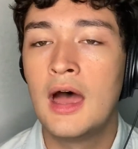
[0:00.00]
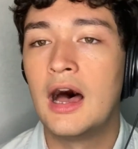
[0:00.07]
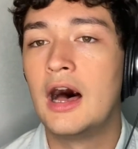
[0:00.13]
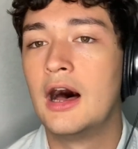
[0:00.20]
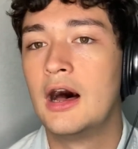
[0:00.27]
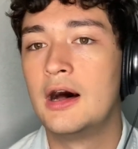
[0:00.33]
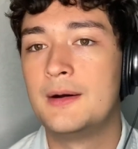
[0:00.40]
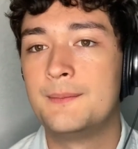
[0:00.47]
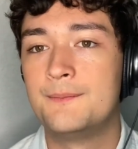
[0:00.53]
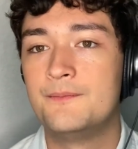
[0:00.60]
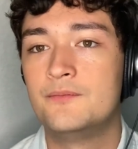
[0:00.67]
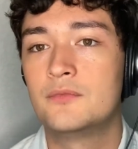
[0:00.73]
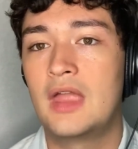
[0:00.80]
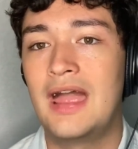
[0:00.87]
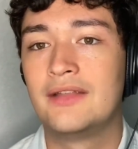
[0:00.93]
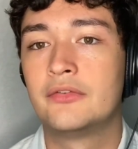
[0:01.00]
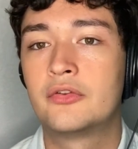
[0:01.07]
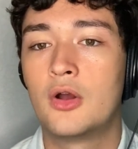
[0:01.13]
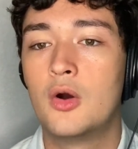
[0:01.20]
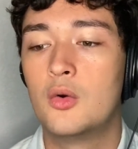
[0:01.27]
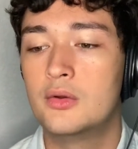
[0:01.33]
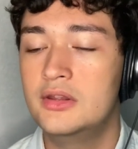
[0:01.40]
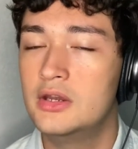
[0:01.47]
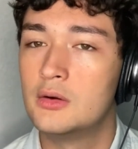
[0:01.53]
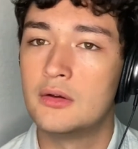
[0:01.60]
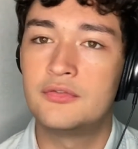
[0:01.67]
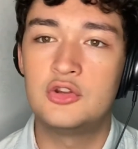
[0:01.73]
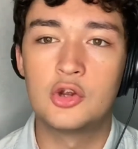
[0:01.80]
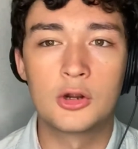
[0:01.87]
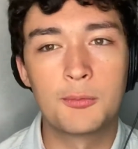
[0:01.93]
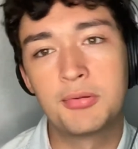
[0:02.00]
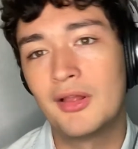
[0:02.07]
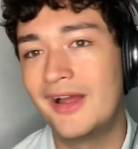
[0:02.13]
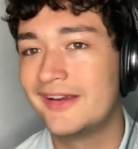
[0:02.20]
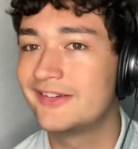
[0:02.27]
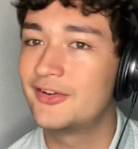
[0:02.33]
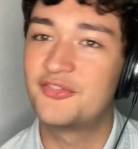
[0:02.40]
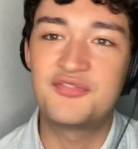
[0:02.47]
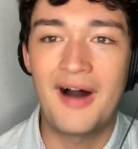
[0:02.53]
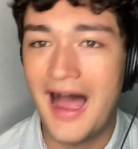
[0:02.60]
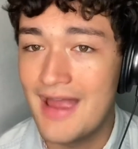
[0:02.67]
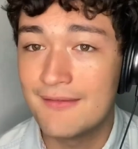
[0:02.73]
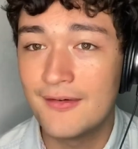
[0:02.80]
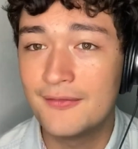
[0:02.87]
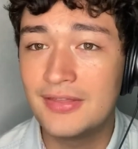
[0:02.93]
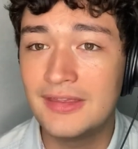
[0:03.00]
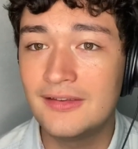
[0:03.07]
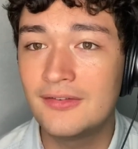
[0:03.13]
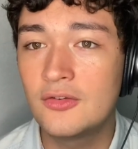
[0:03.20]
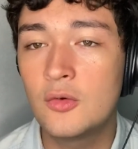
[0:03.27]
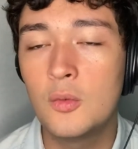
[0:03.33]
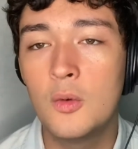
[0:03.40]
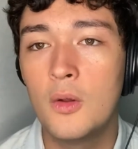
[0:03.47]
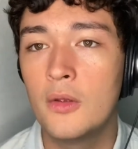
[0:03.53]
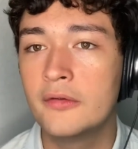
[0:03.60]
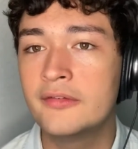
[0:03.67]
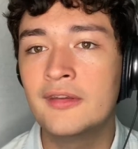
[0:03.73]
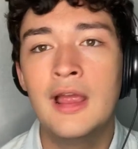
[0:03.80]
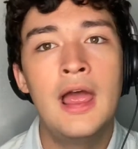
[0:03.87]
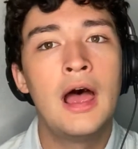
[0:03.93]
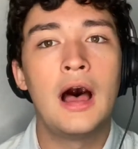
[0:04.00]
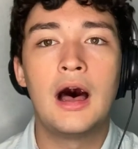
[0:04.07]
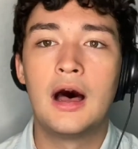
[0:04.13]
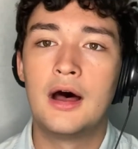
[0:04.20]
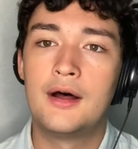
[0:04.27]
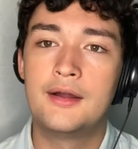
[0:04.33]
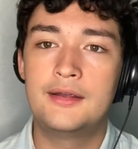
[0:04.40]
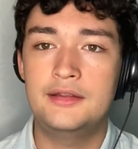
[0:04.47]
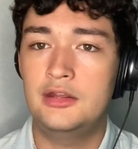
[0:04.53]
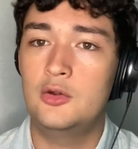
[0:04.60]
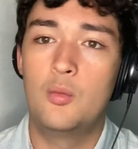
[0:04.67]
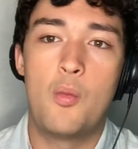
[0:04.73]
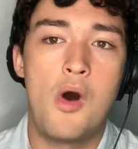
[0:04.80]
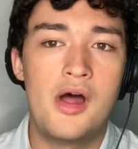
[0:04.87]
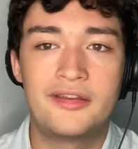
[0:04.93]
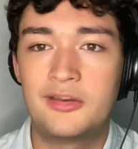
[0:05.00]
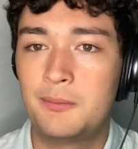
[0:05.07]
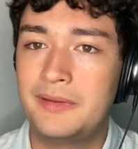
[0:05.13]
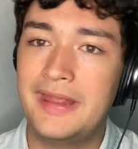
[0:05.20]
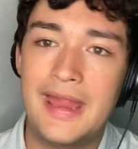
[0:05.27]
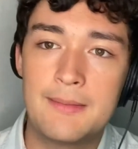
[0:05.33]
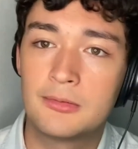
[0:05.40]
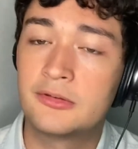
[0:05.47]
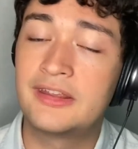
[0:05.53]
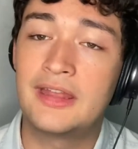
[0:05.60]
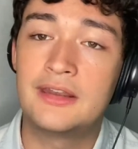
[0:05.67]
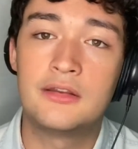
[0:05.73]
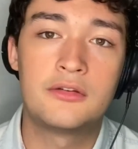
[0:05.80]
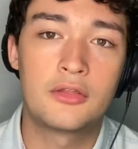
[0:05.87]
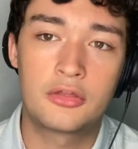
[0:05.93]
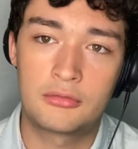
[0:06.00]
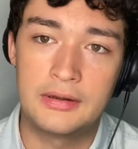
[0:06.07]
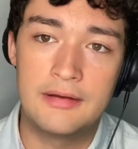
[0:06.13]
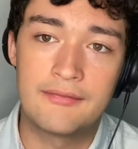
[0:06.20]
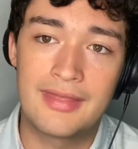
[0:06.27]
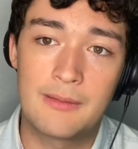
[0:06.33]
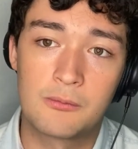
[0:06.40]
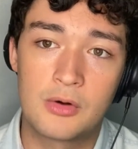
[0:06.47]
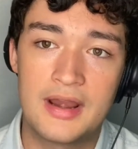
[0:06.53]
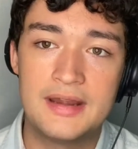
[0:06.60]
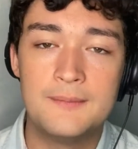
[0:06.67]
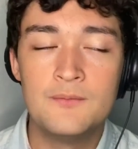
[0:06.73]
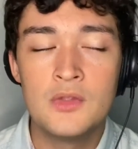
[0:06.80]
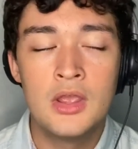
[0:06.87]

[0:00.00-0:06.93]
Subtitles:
And so, if you're applying to 5 of these schools, you want to be able to get into 3 of them, right?